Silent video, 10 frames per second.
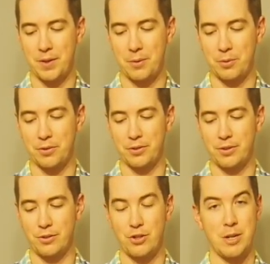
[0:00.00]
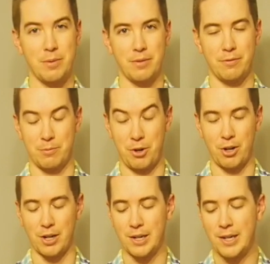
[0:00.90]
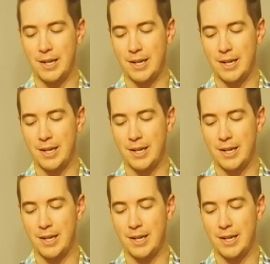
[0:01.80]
that was cheap and from Target.